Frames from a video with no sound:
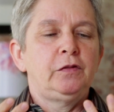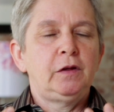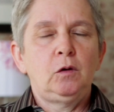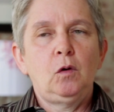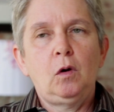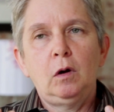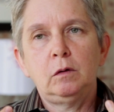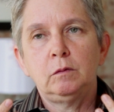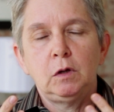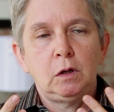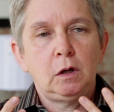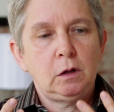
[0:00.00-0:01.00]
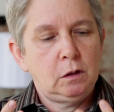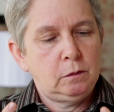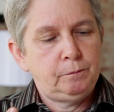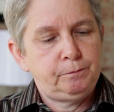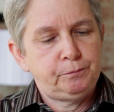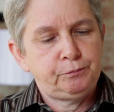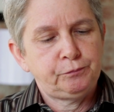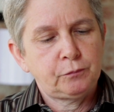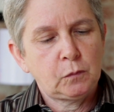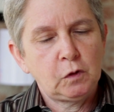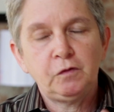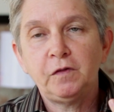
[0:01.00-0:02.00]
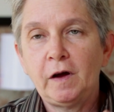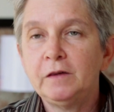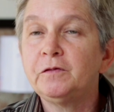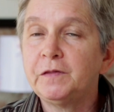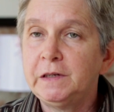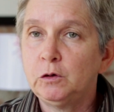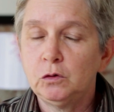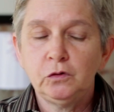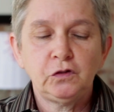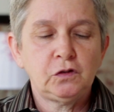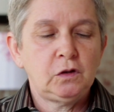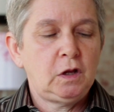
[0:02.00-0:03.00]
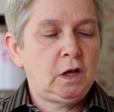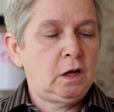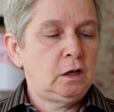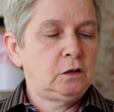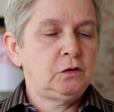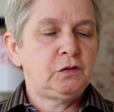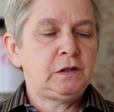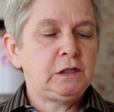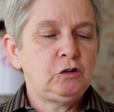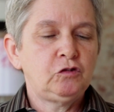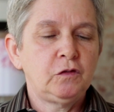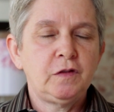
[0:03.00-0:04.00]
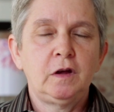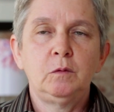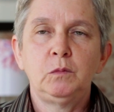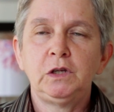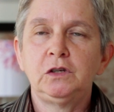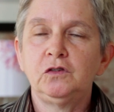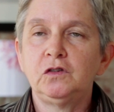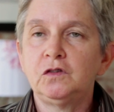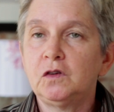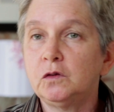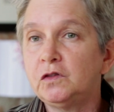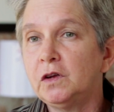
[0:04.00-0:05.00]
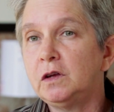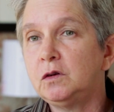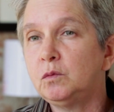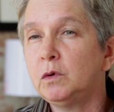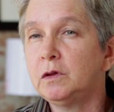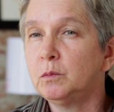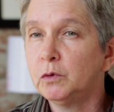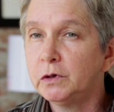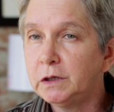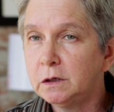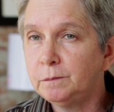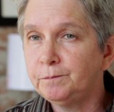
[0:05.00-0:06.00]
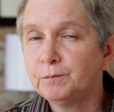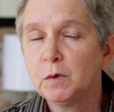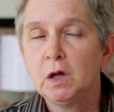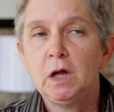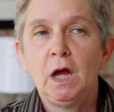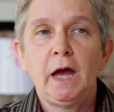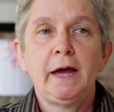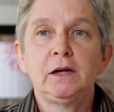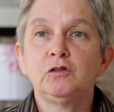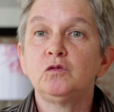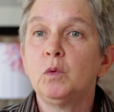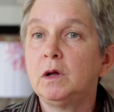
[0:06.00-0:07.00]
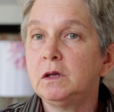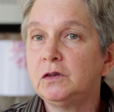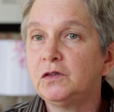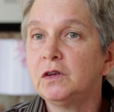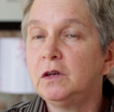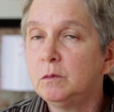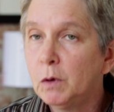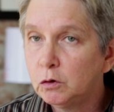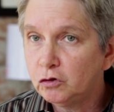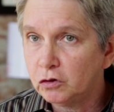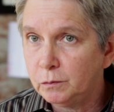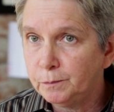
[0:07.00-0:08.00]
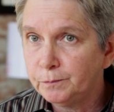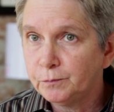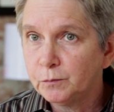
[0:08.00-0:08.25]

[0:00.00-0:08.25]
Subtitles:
There are 5 fingers, and each of them is associated with a meridian as well as an emotion.